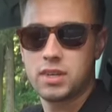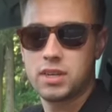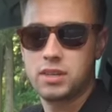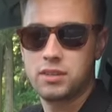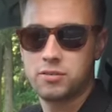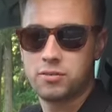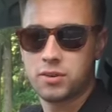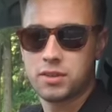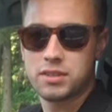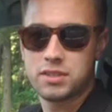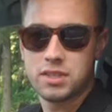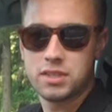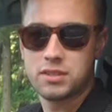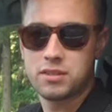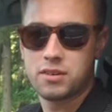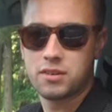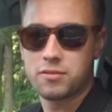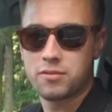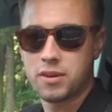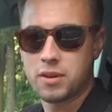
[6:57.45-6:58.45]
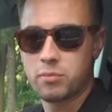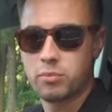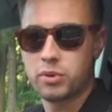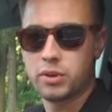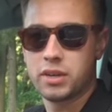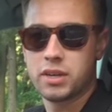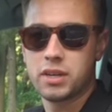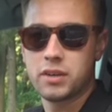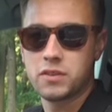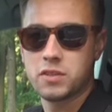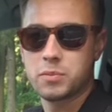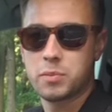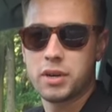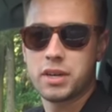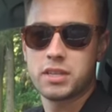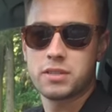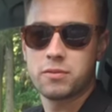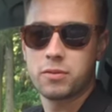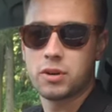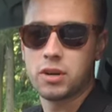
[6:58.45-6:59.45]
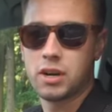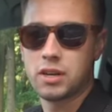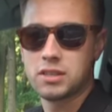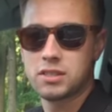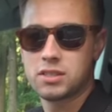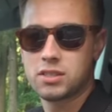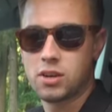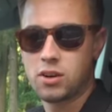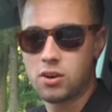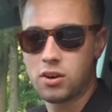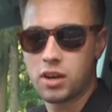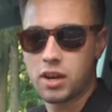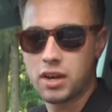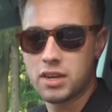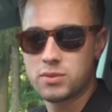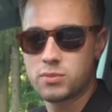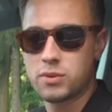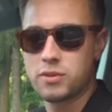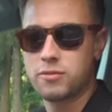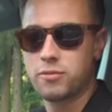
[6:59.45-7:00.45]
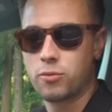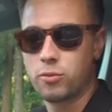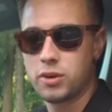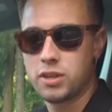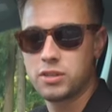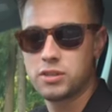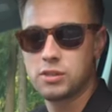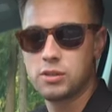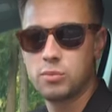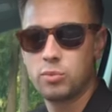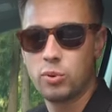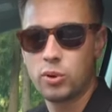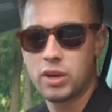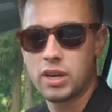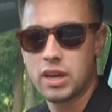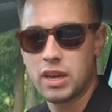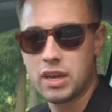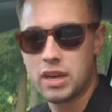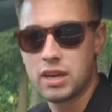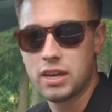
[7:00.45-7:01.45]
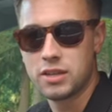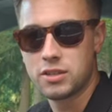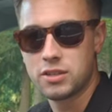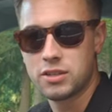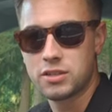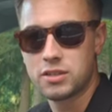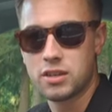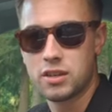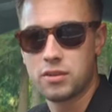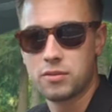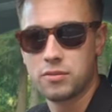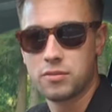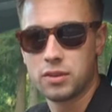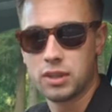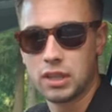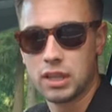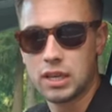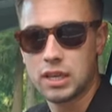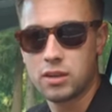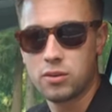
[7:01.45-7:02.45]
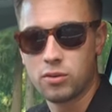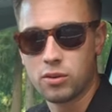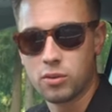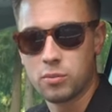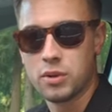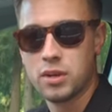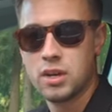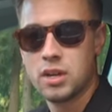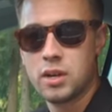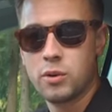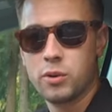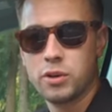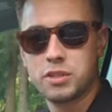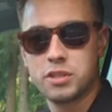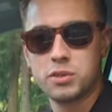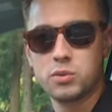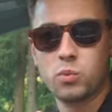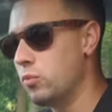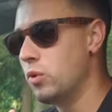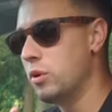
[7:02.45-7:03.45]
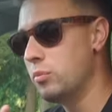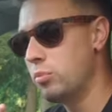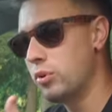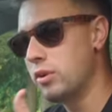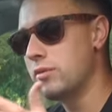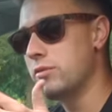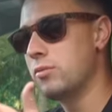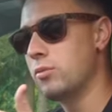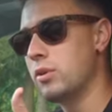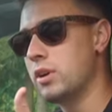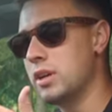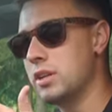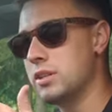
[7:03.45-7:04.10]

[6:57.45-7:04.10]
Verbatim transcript: In the front seats, you're gonna find plenty of space for us tall guys with 42.8 inches of legroom, which is 1.4